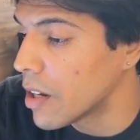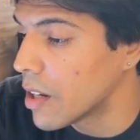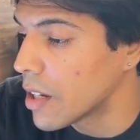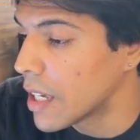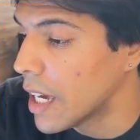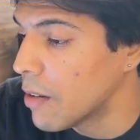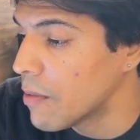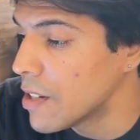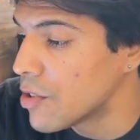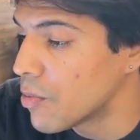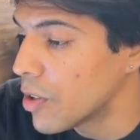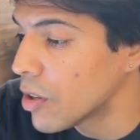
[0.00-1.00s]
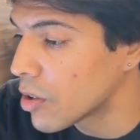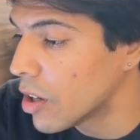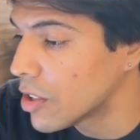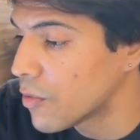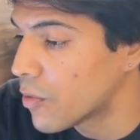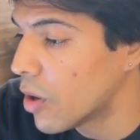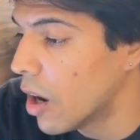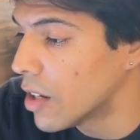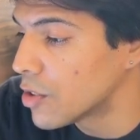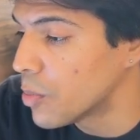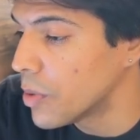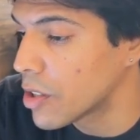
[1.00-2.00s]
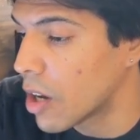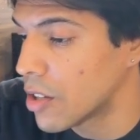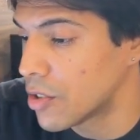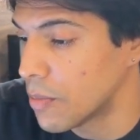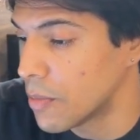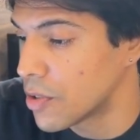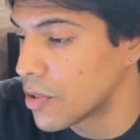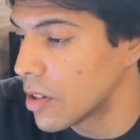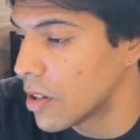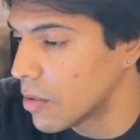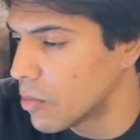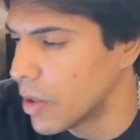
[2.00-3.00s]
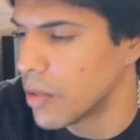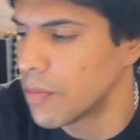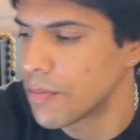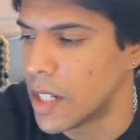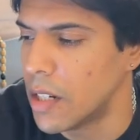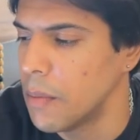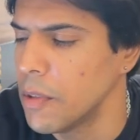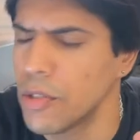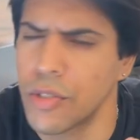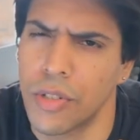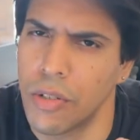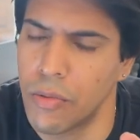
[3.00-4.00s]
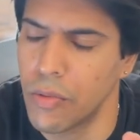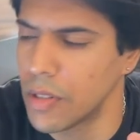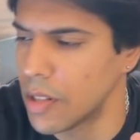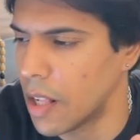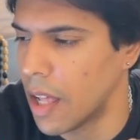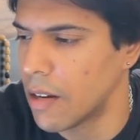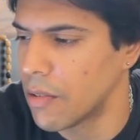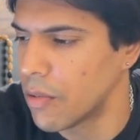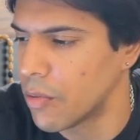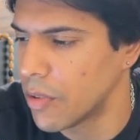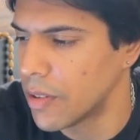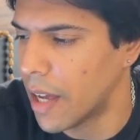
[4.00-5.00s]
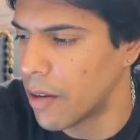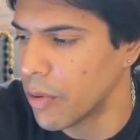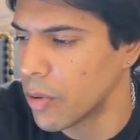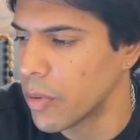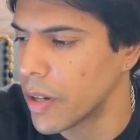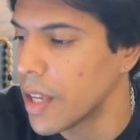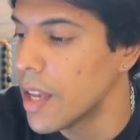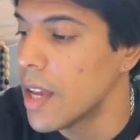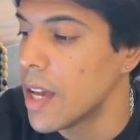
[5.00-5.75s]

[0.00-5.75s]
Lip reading: carries real costs for us with customers. Wait, let me understand that real quick.